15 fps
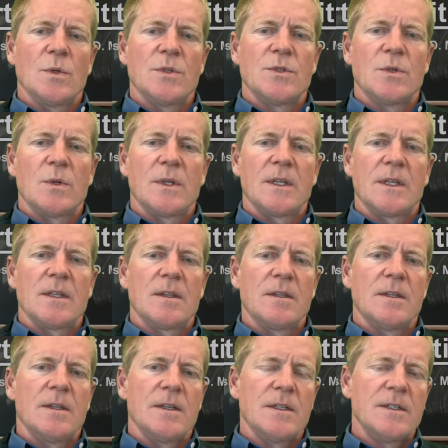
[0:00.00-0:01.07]
is doing either
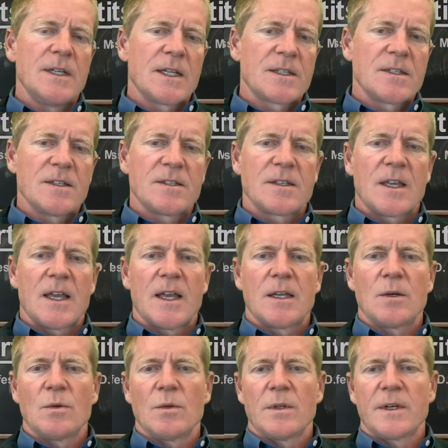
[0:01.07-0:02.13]
the DEXA
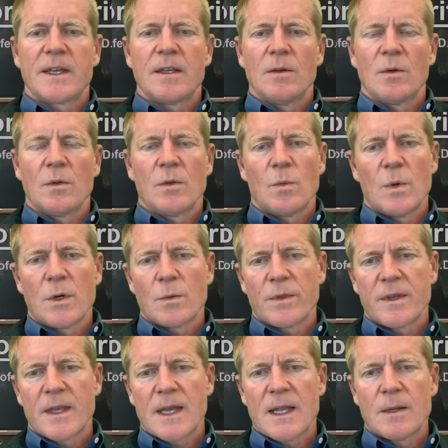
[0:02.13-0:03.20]
scan or the, or the work with
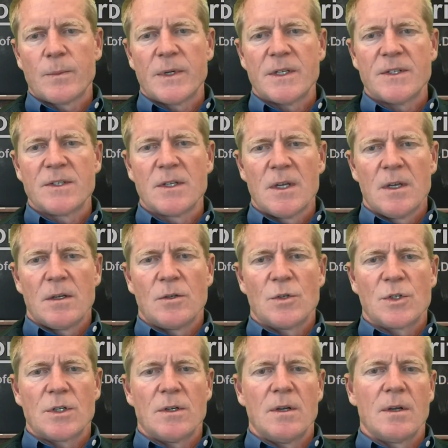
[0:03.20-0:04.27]
the calipers,
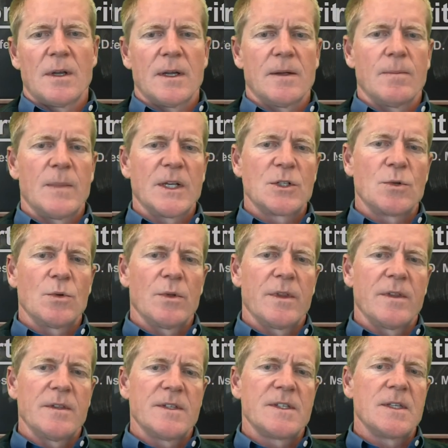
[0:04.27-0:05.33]
you should um, make sure
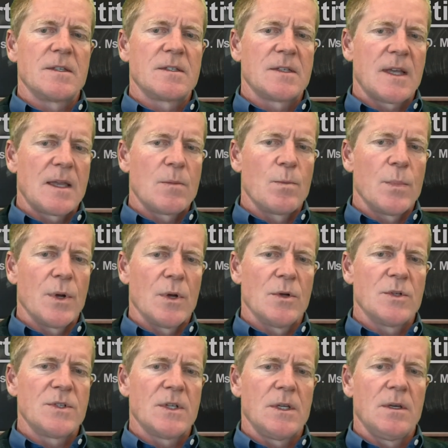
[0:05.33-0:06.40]
that it's the same
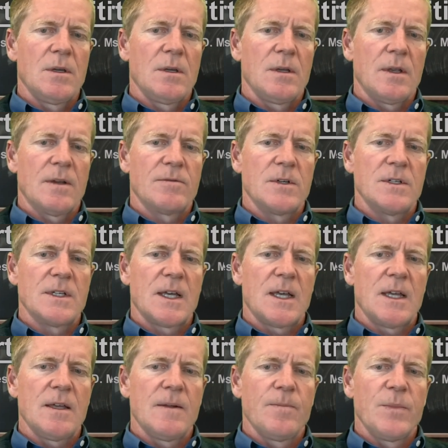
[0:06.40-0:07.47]
person every
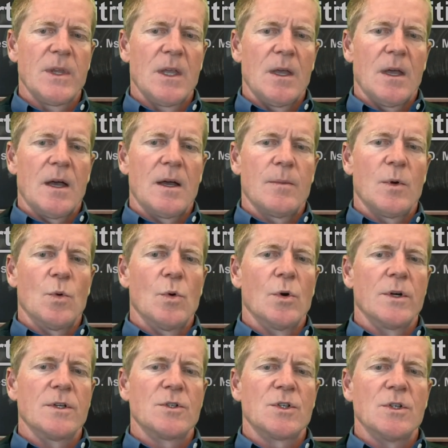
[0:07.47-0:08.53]
day, um,
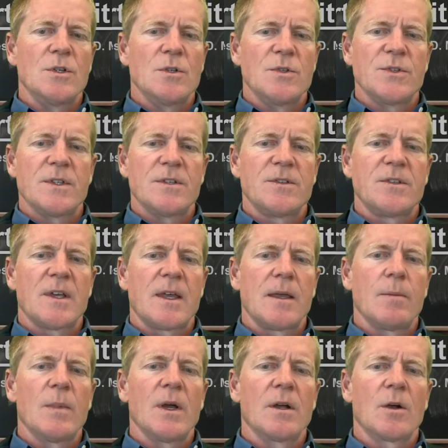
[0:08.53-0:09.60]
or you should use the
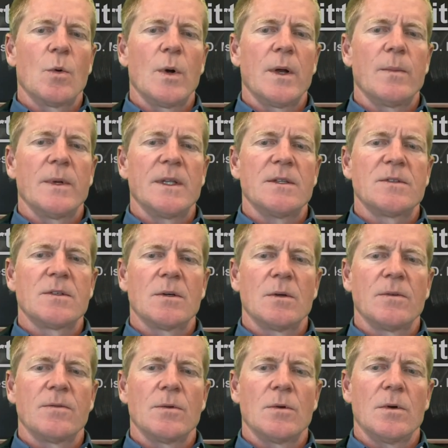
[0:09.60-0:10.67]
same equipment. So
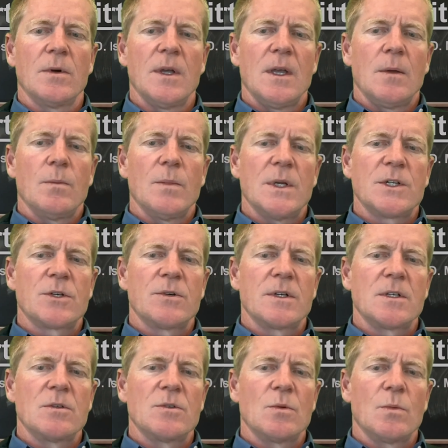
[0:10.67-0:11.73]
if you're
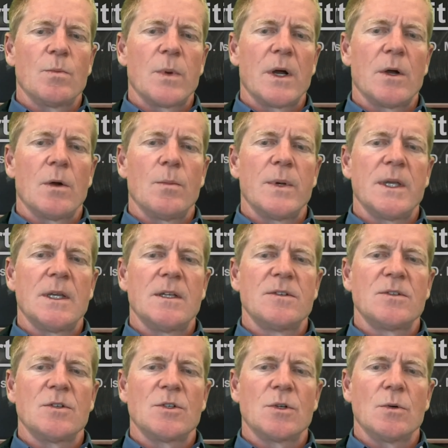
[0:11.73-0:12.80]
measuring using
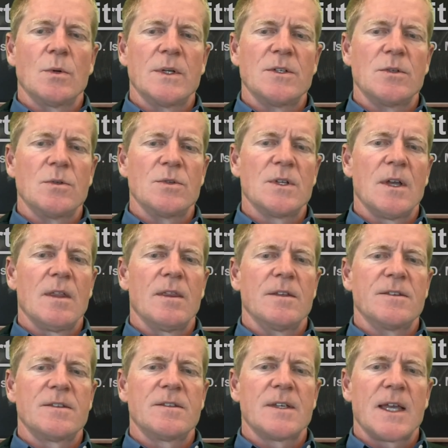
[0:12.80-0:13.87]
bioimpedance, you should always use
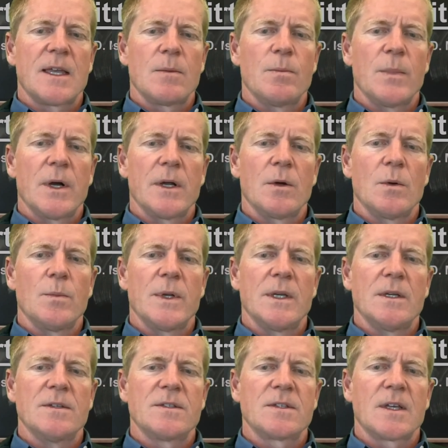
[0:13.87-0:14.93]
the same
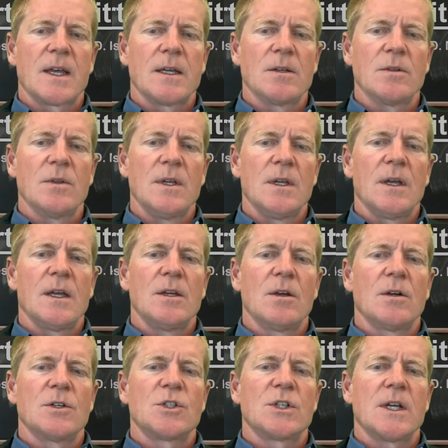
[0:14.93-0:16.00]
bioimpedance scale and
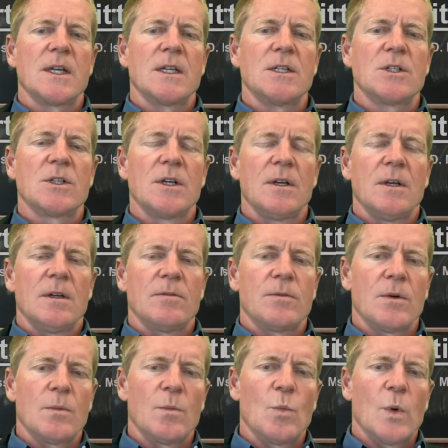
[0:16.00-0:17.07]
not change
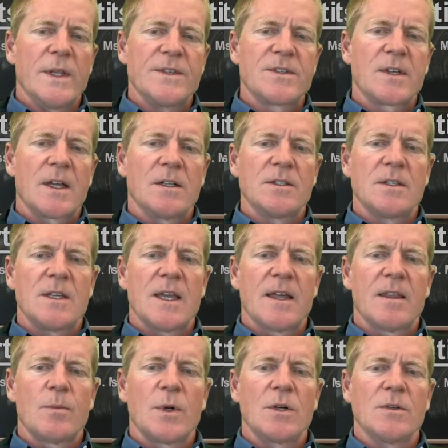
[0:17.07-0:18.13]
from one scale to the
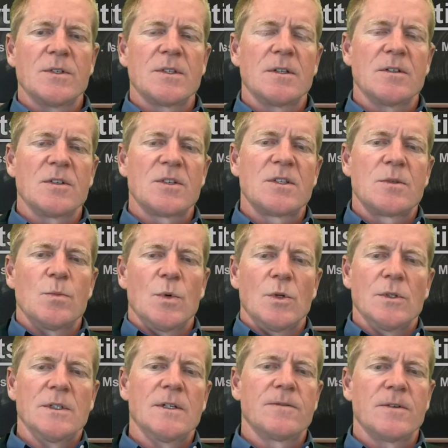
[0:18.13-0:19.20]
other because there are
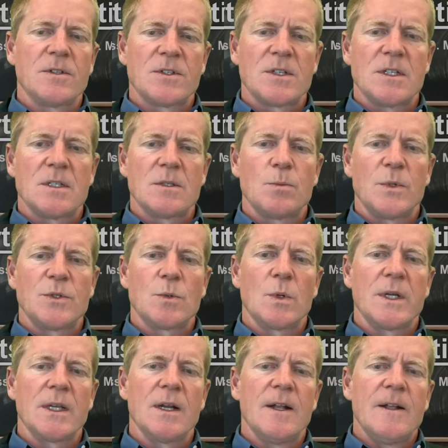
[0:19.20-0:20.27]
small differences
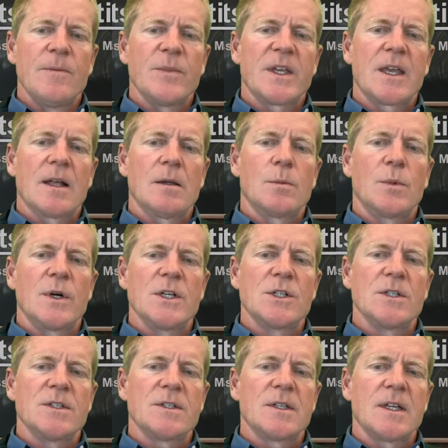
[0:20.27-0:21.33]
between the
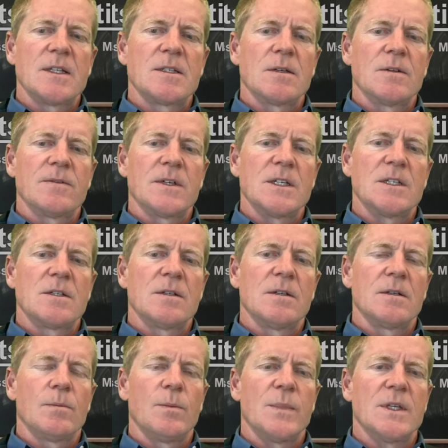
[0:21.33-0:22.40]
calibration states of each
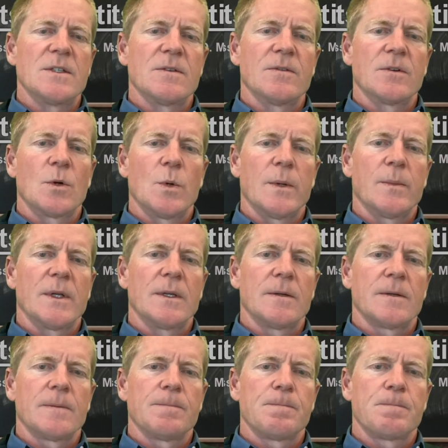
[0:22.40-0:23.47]
piece of equipment.